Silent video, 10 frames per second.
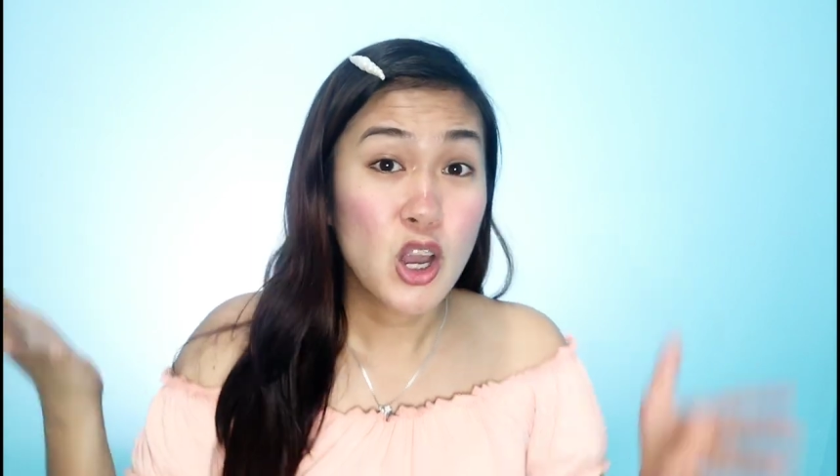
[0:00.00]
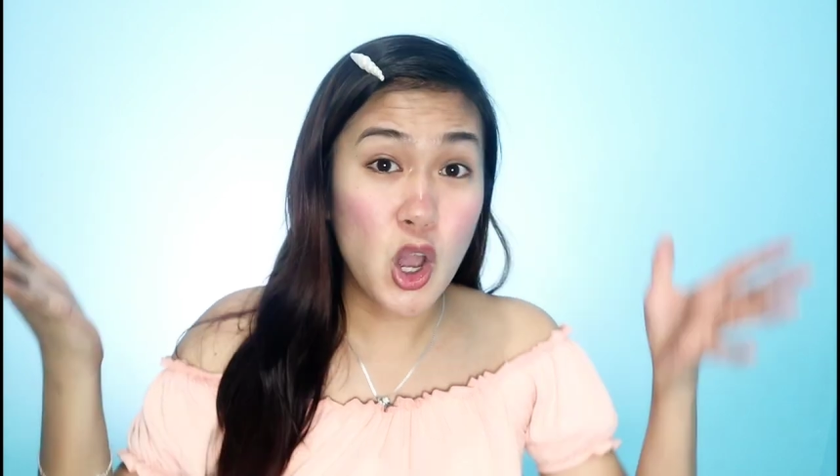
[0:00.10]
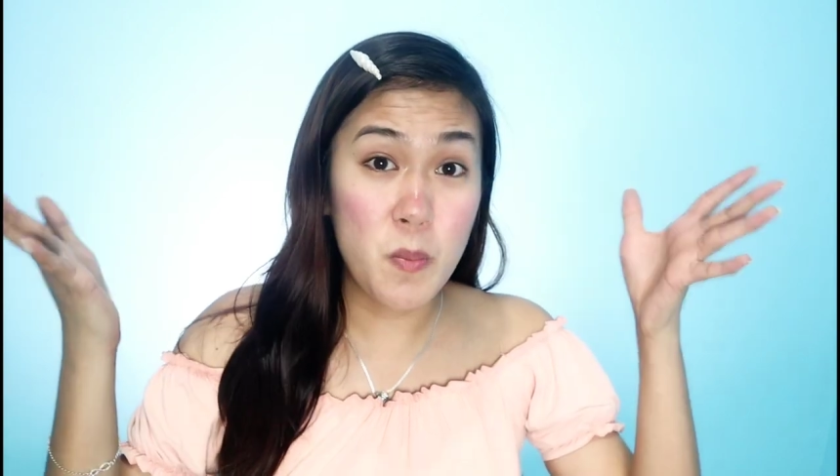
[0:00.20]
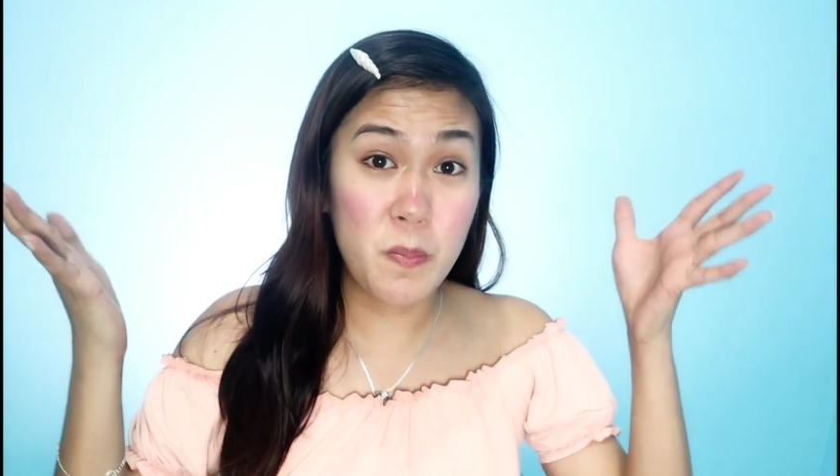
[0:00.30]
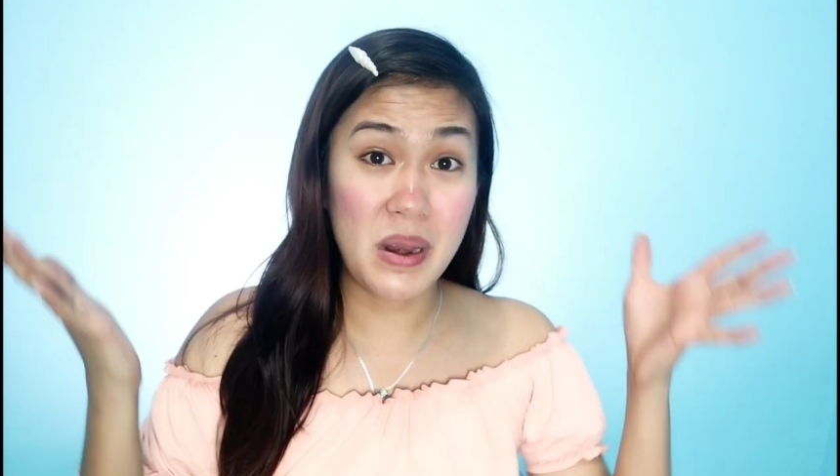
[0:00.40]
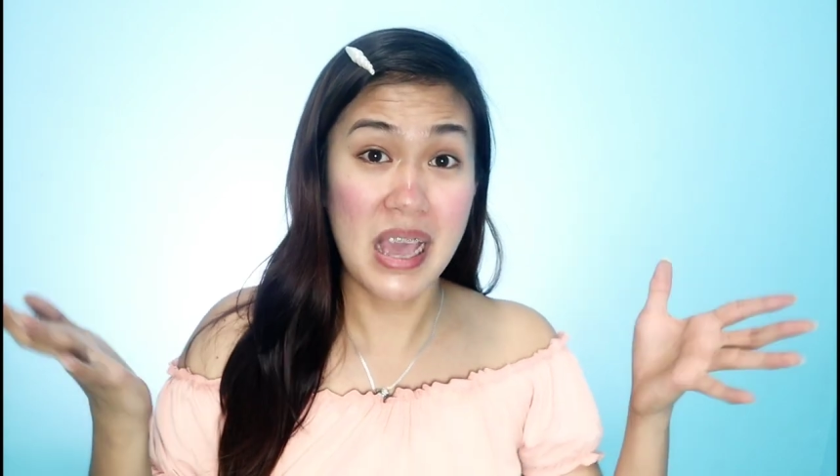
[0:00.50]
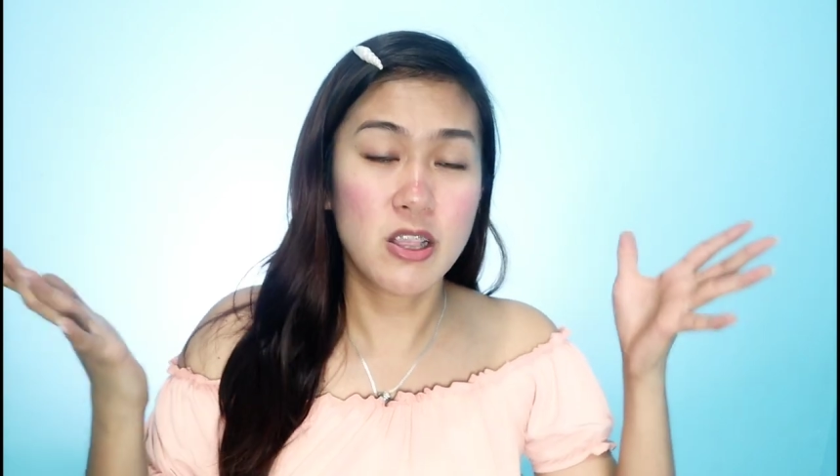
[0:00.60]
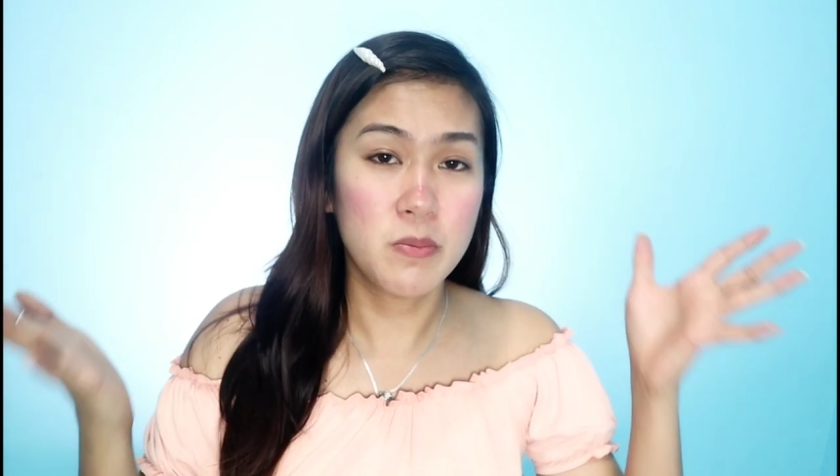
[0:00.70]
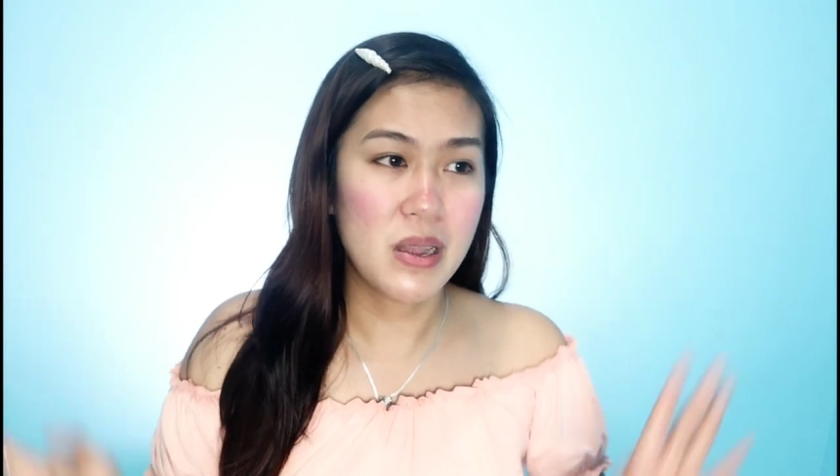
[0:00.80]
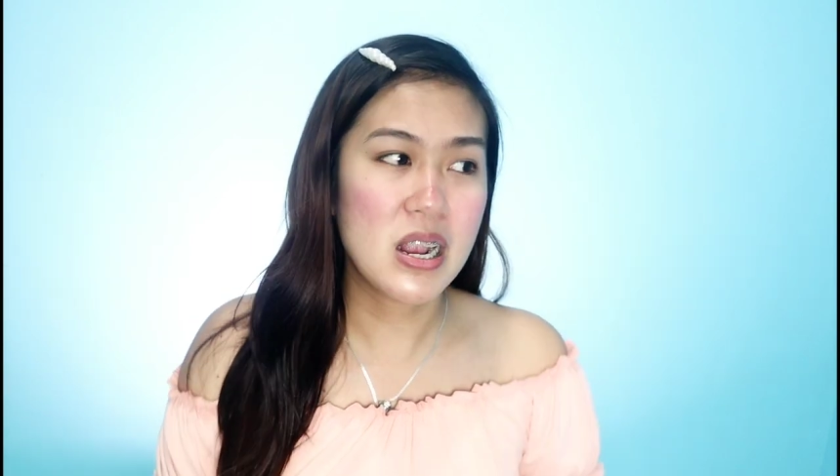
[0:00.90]

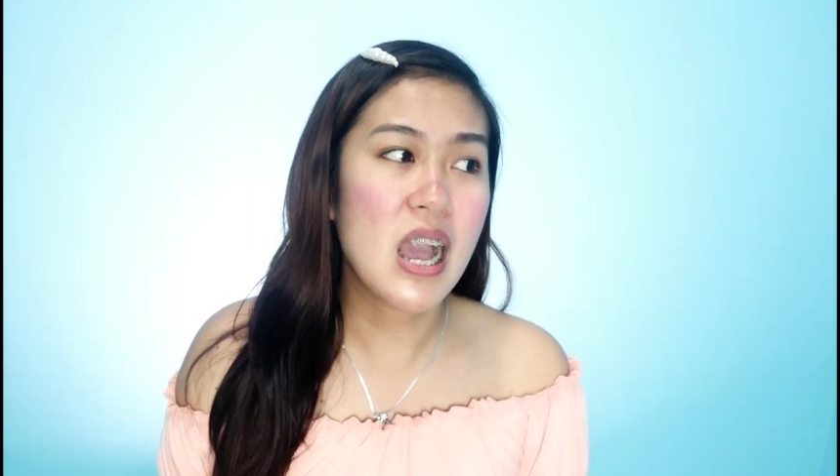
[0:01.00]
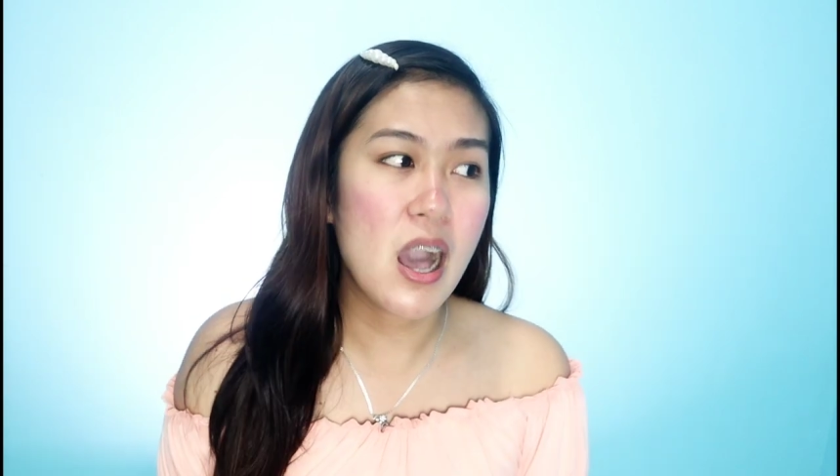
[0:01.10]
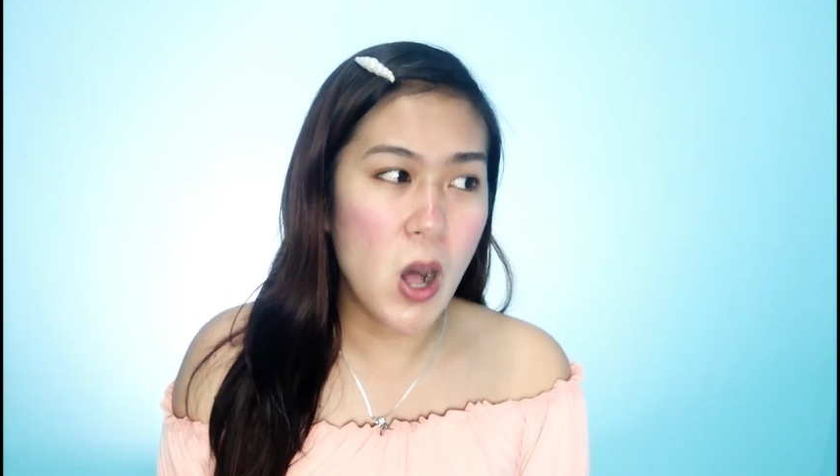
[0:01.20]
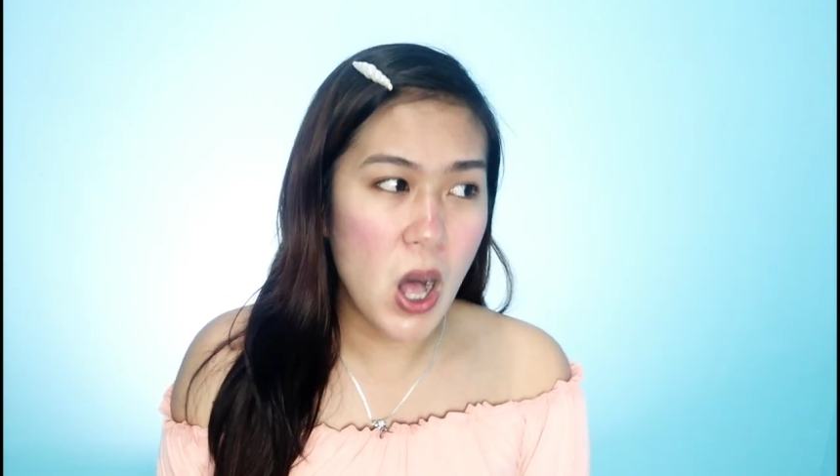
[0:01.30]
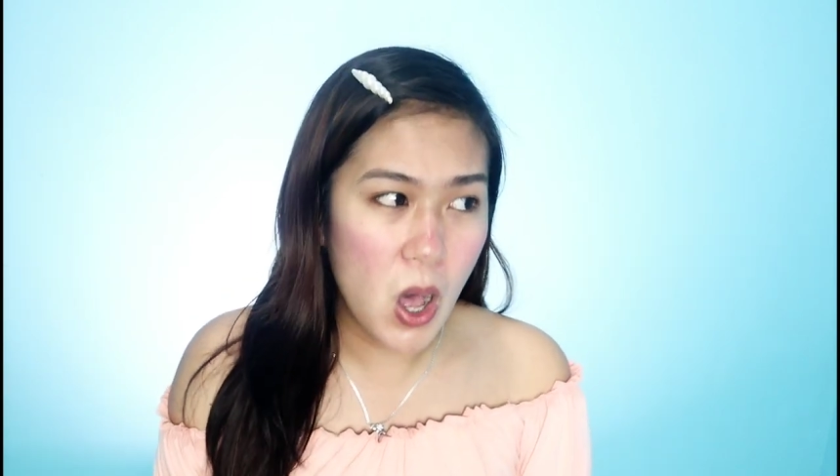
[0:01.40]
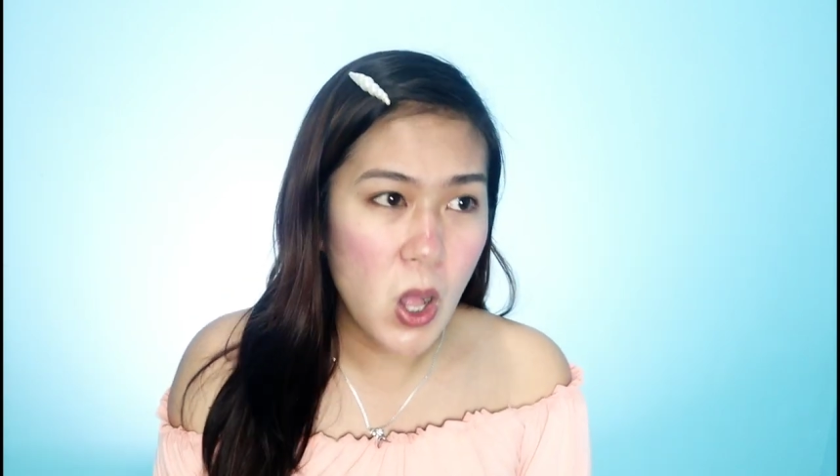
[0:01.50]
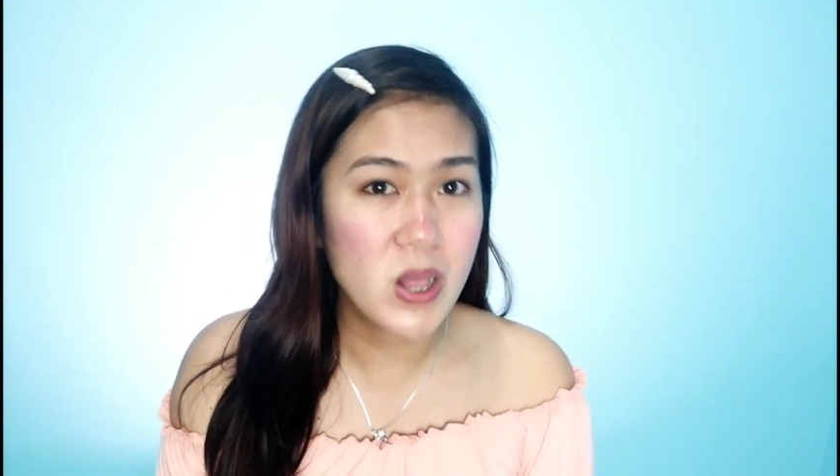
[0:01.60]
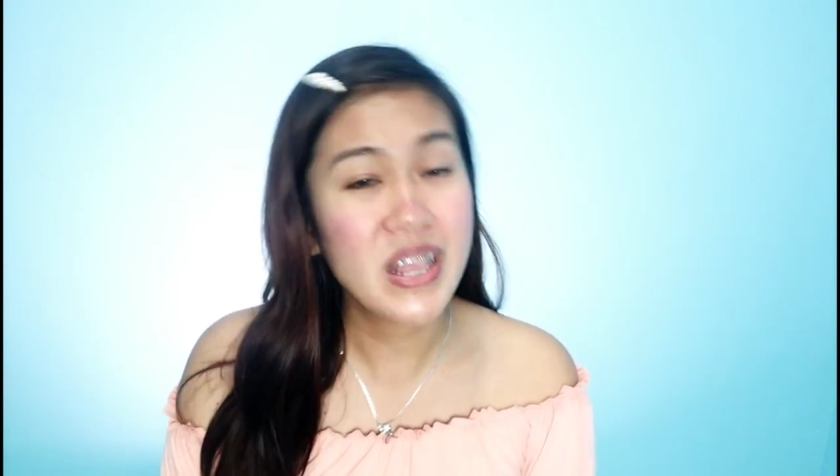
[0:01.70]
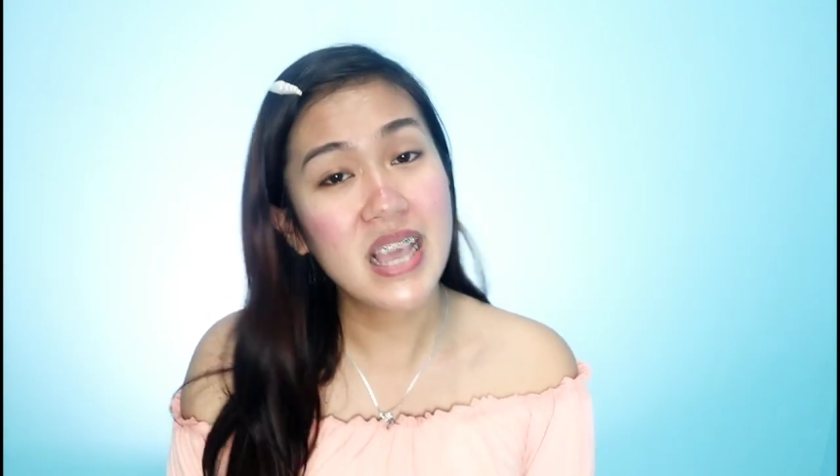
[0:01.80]
Kompleto, parang all